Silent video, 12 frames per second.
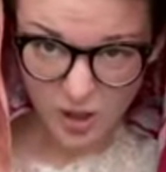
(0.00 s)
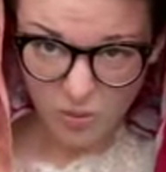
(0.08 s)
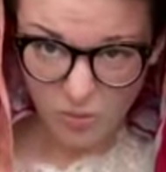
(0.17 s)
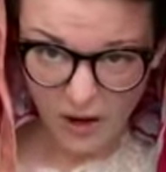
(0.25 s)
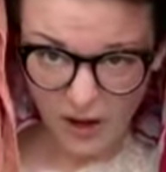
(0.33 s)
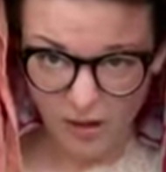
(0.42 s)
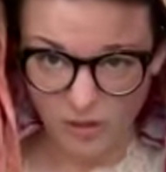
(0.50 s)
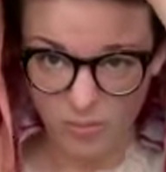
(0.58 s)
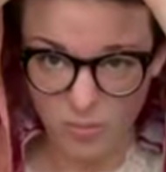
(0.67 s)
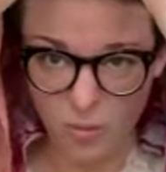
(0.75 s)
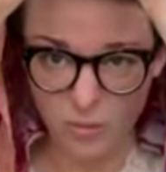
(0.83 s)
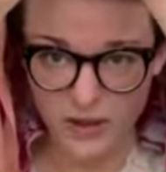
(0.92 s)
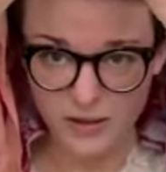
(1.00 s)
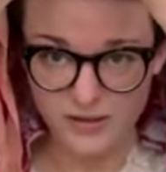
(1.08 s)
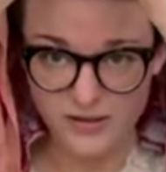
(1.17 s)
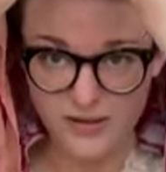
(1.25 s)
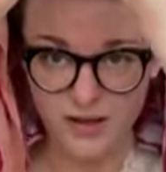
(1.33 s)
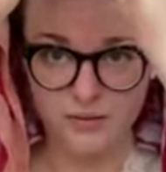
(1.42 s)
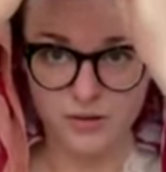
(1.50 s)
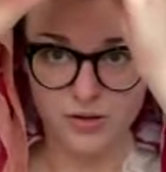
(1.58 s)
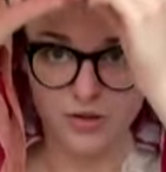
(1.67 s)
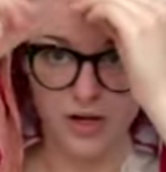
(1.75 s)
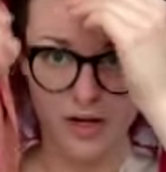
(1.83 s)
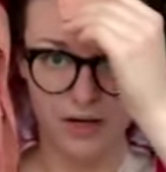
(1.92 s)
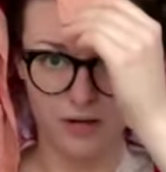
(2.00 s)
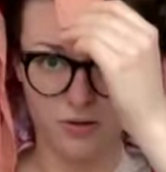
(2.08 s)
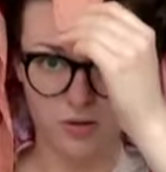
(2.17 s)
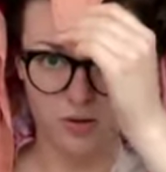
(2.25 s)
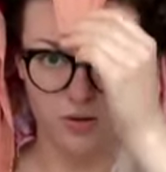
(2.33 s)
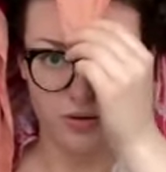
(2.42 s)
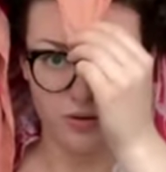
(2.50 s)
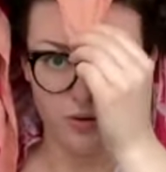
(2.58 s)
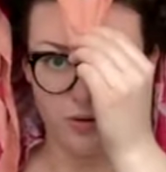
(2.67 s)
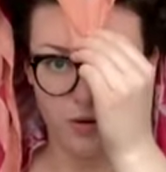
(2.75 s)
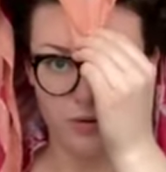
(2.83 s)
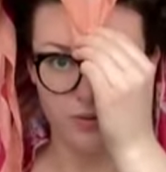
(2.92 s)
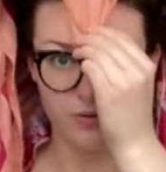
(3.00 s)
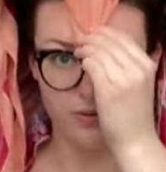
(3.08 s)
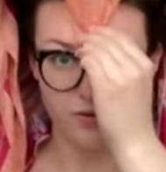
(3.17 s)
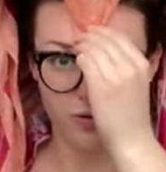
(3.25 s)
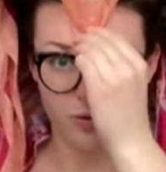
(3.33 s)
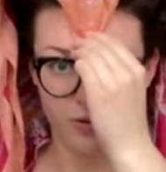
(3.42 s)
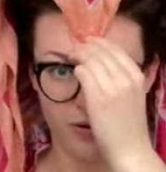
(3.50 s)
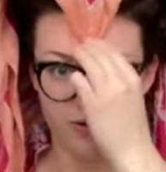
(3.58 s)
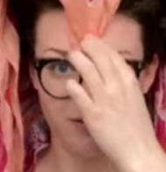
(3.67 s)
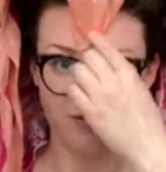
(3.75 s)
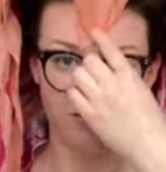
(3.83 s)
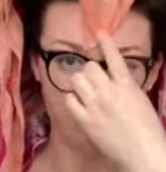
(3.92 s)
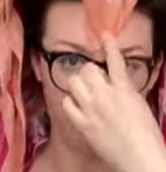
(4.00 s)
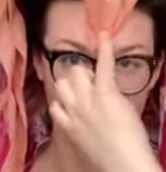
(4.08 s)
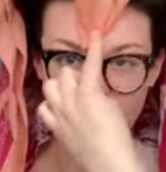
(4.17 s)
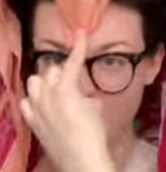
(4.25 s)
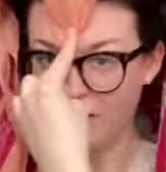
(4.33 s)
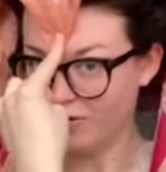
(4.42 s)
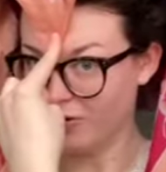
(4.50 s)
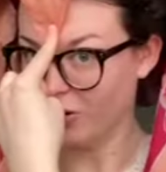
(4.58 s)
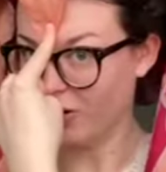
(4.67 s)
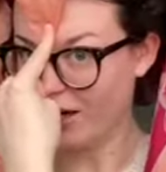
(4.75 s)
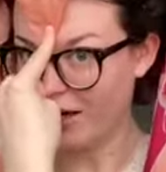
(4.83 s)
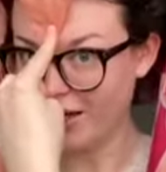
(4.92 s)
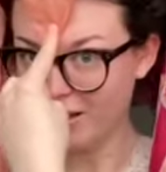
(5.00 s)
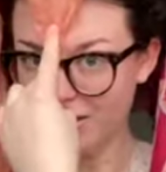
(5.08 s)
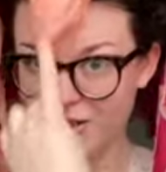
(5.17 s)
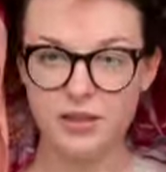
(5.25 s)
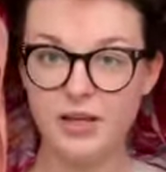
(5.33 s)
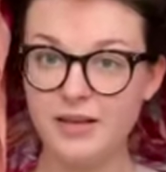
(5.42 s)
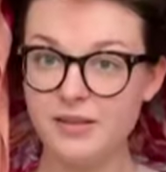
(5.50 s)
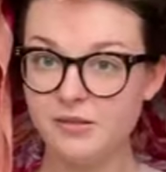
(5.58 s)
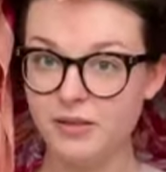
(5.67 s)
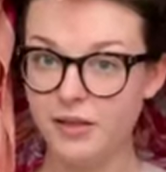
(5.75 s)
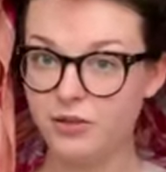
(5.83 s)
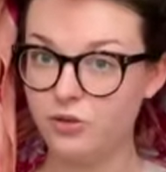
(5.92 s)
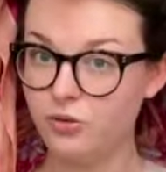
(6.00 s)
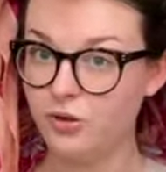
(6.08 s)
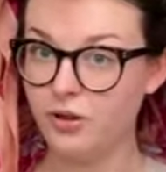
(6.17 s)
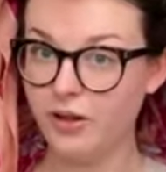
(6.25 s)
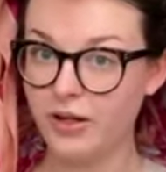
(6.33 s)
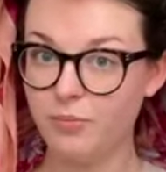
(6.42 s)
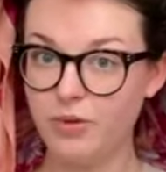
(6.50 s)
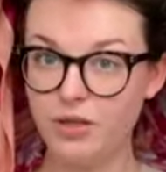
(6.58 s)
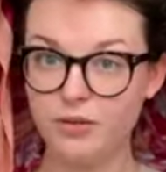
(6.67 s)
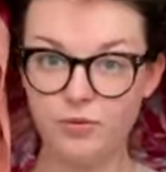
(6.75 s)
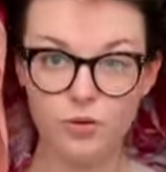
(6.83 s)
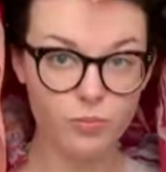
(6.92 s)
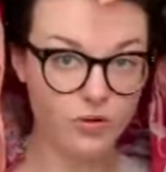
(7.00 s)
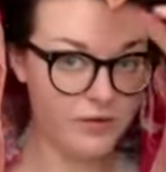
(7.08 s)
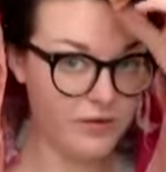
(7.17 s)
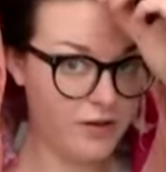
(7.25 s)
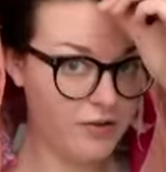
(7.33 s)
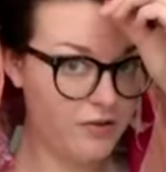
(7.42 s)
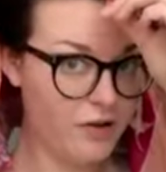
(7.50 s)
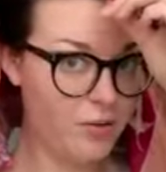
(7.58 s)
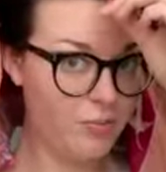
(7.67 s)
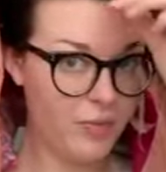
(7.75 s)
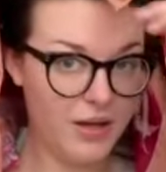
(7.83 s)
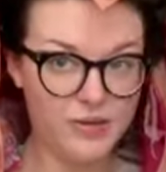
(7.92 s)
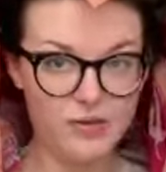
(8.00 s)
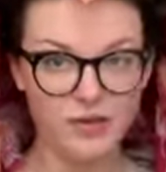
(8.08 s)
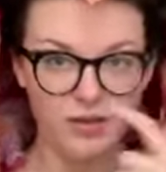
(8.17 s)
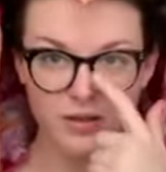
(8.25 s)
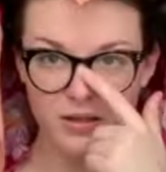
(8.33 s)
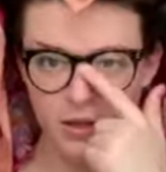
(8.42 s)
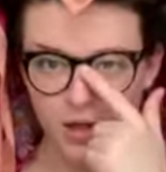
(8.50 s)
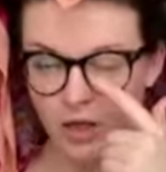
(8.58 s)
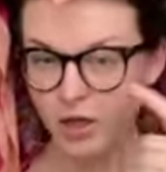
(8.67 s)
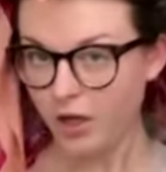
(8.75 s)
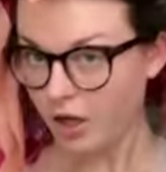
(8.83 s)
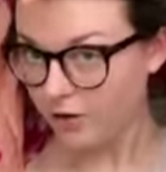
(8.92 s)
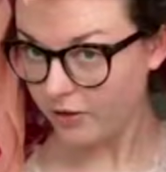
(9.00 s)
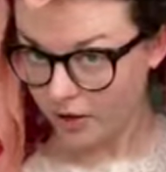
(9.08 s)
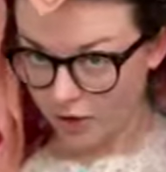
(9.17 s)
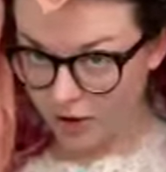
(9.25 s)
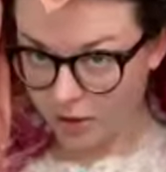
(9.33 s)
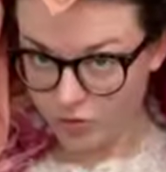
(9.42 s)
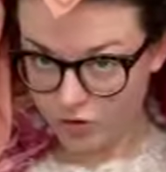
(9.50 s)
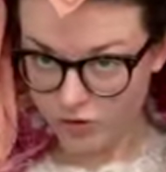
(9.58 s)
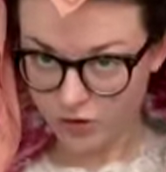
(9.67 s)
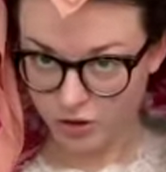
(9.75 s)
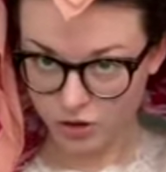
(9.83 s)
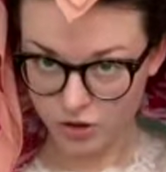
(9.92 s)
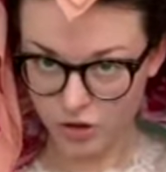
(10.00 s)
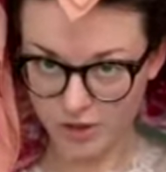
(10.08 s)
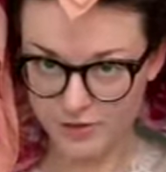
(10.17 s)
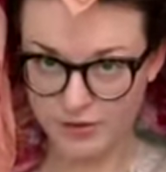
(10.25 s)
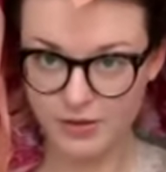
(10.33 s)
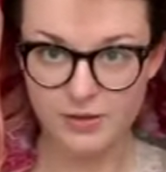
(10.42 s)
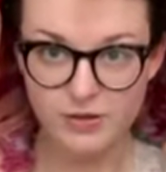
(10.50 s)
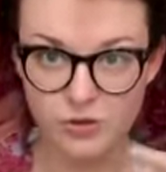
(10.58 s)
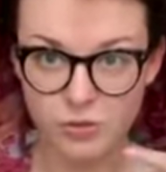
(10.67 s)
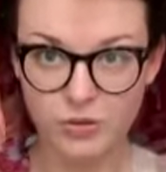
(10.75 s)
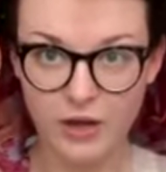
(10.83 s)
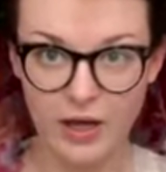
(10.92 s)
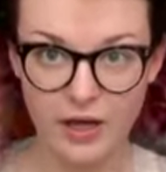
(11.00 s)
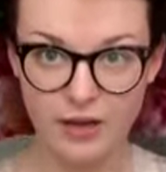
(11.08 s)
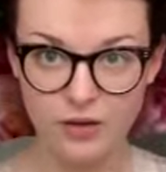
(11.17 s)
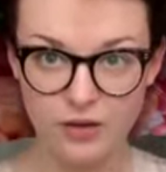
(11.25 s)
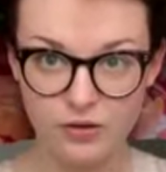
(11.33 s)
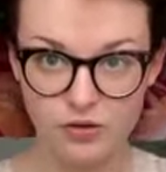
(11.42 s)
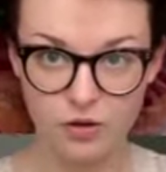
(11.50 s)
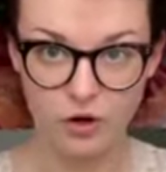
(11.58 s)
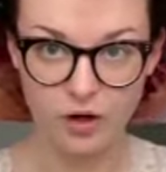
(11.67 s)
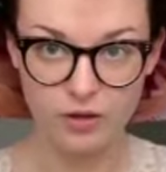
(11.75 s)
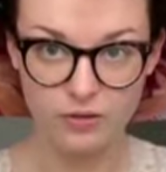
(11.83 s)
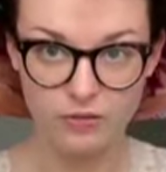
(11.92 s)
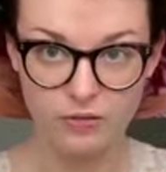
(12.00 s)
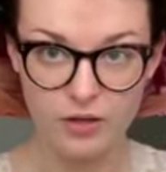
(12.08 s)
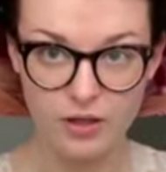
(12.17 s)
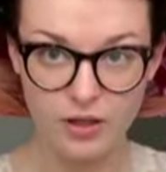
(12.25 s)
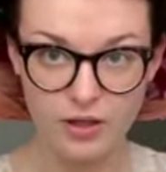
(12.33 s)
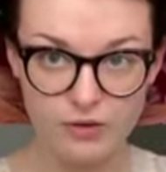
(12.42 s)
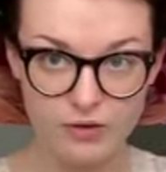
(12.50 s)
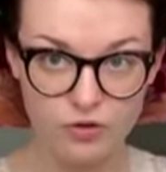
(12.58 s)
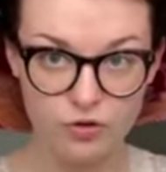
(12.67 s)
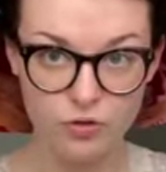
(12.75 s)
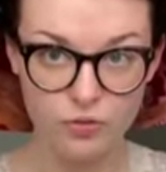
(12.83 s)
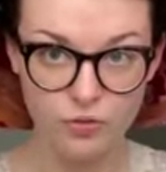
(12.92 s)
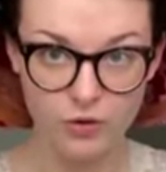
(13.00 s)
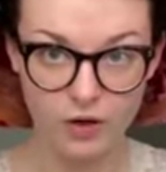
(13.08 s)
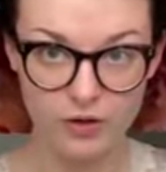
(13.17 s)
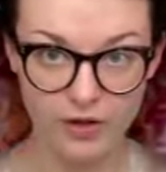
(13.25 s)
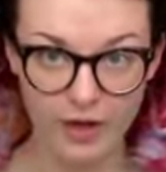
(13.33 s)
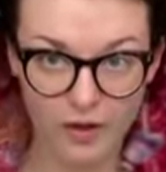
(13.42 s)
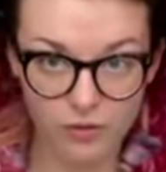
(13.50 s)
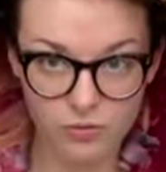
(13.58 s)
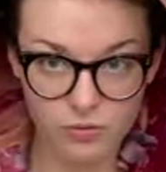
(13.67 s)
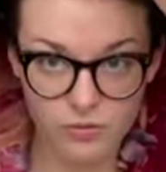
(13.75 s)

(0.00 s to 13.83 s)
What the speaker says: while the point of the triangle goes towards the top of your head. Yes, I do look like a medieval princess. Amazing. And then I'm just going to adjust it so that the scarf isn't too far down